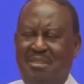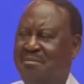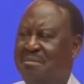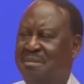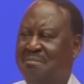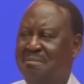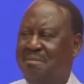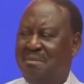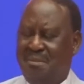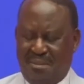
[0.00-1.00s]
Shame on them.
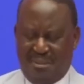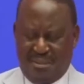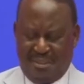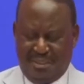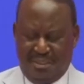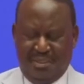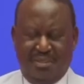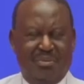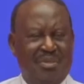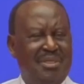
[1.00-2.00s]

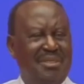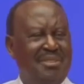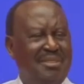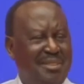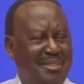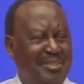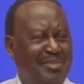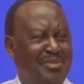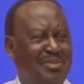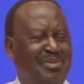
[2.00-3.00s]
We
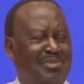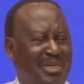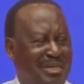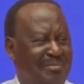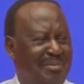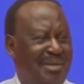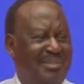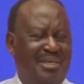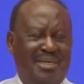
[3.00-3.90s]
need to wake up